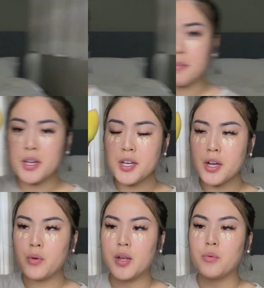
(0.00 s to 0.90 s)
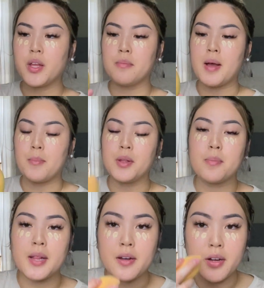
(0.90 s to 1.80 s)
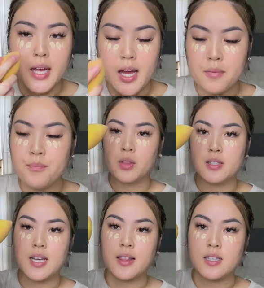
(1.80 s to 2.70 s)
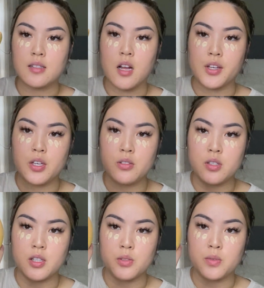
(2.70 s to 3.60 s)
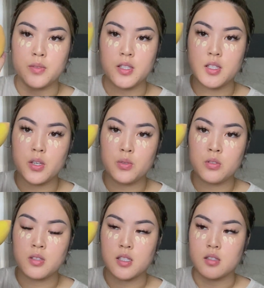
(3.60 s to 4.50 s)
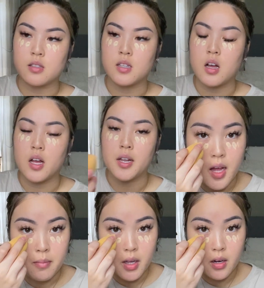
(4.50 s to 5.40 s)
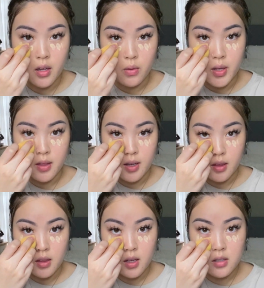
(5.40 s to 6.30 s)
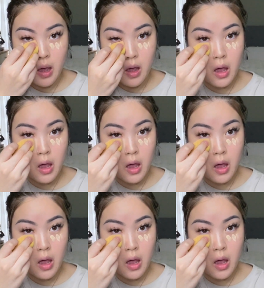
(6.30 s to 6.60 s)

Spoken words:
gonna go in with my beauty blender again, the side that's not used. So this one was used, this is not. I'm gonna go in like this.